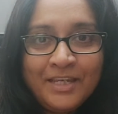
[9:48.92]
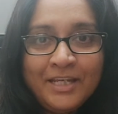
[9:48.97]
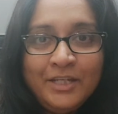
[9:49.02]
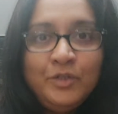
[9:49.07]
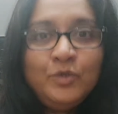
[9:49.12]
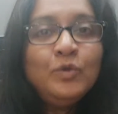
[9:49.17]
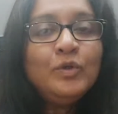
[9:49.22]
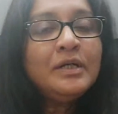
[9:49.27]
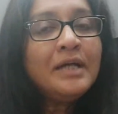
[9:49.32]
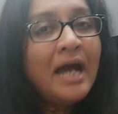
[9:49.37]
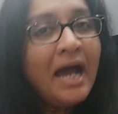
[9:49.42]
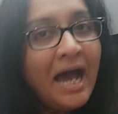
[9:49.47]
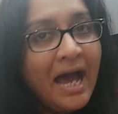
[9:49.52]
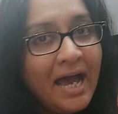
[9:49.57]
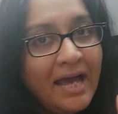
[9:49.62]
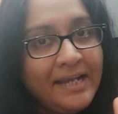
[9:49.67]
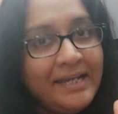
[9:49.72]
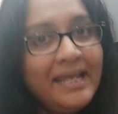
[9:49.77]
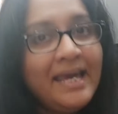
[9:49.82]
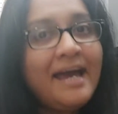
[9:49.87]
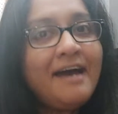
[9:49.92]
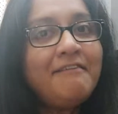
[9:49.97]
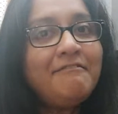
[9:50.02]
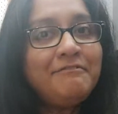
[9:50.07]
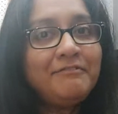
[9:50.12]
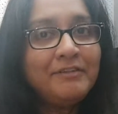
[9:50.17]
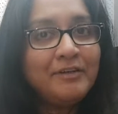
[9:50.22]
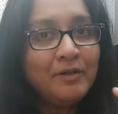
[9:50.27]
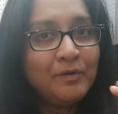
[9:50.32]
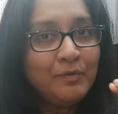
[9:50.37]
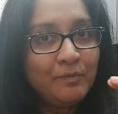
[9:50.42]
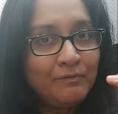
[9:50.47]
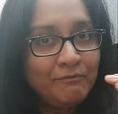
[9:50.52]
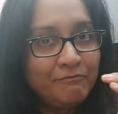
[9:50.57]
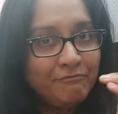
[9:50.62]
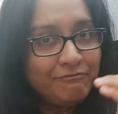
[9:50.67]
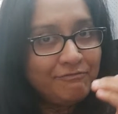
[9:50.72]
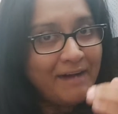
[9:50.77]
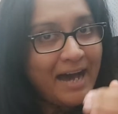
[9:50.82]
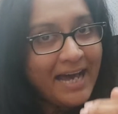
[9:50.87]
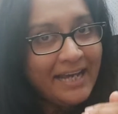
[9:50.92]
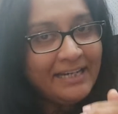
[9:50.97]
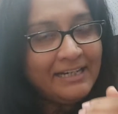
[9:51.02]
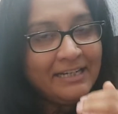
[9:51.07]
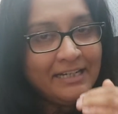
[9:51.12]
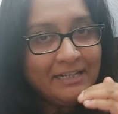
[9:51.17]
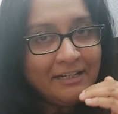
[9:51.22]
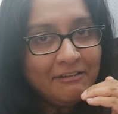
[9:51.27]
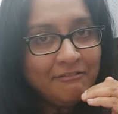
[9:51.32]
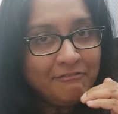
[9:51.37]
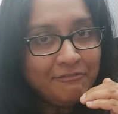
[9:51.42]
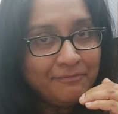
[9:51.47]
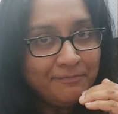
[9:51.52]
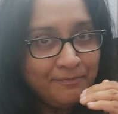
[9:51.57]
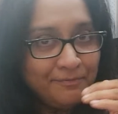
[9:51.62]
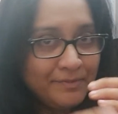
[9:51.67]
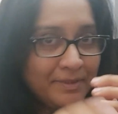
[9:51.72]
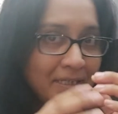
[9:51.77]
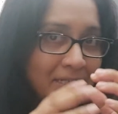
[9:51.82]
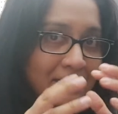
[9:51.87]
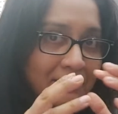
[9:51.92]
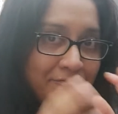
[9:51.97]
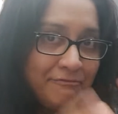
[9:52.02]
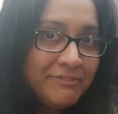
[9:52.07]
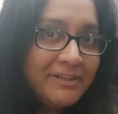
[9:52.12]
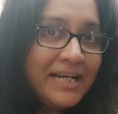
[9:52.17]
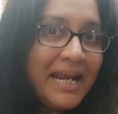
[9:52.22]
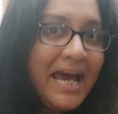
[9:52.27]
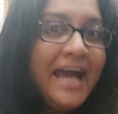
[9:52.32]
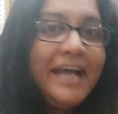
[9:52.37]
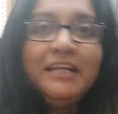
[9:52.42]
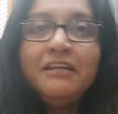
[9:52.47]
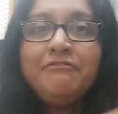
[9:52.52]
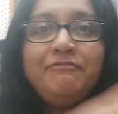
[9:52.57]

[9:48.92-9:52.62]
You can't have one variety